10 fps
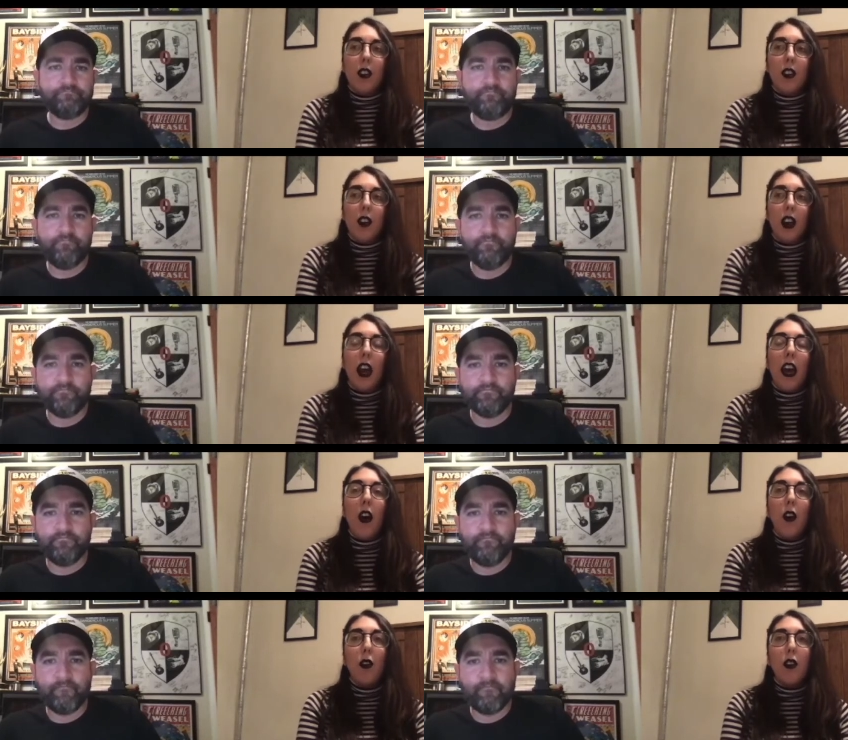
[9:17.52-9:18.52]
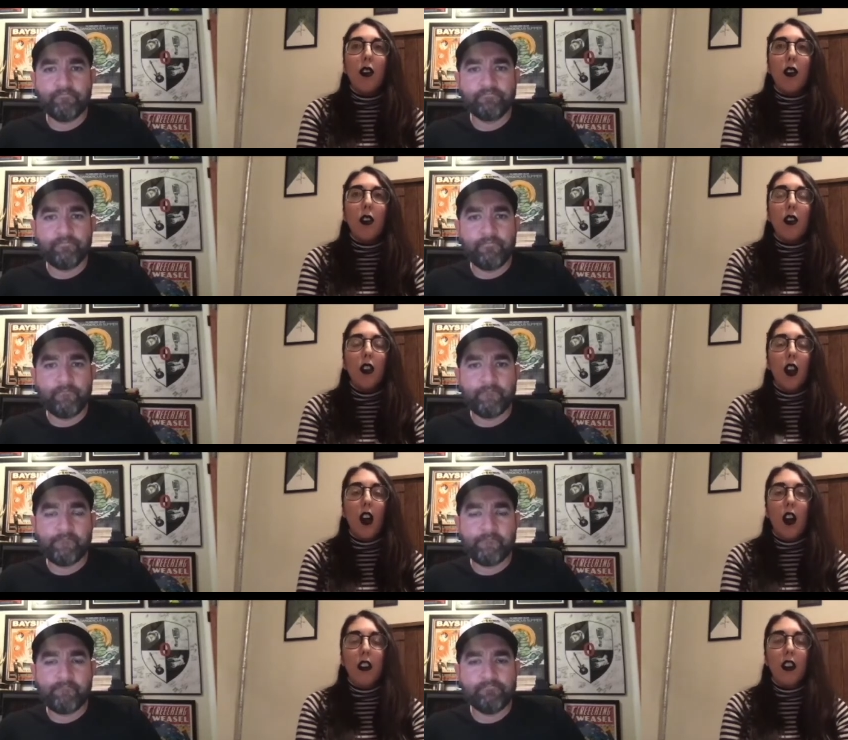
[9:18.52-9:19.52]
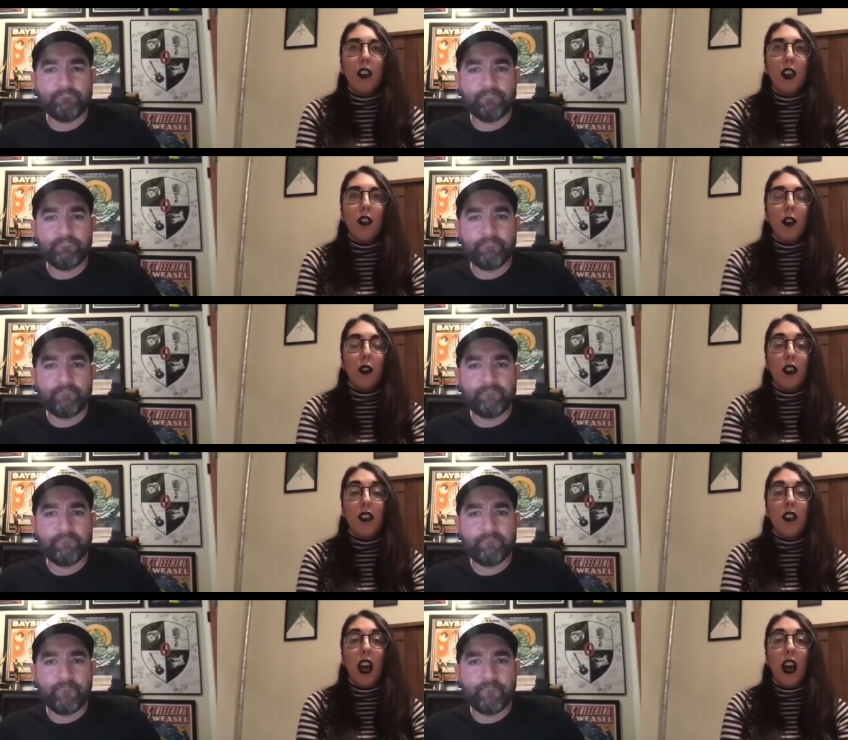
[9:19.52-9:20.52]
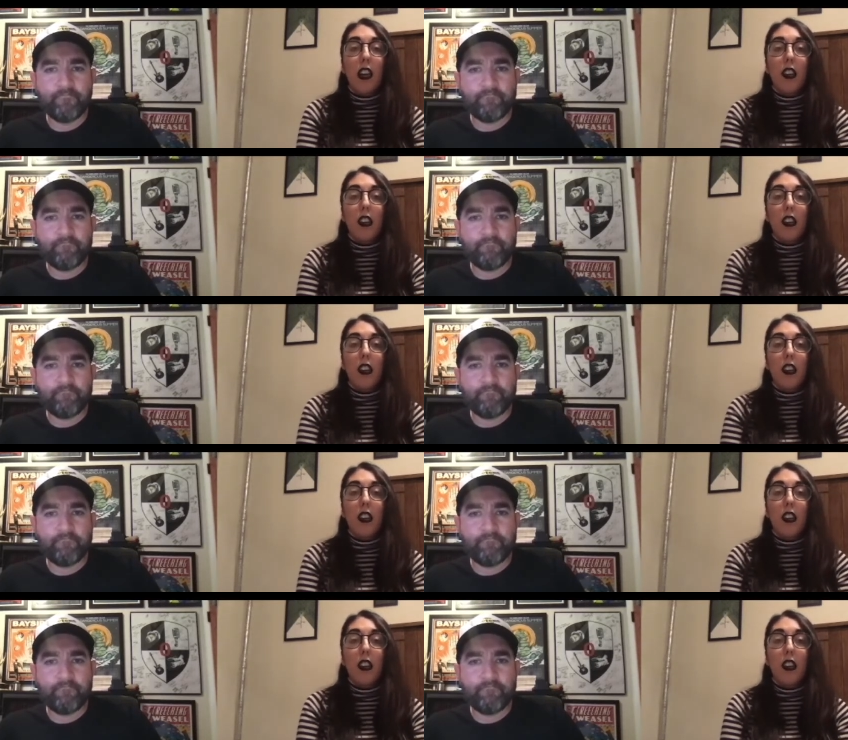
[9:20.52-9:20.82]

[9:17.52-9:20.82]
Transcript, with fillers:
Speaker 1: how long did it take for you to decide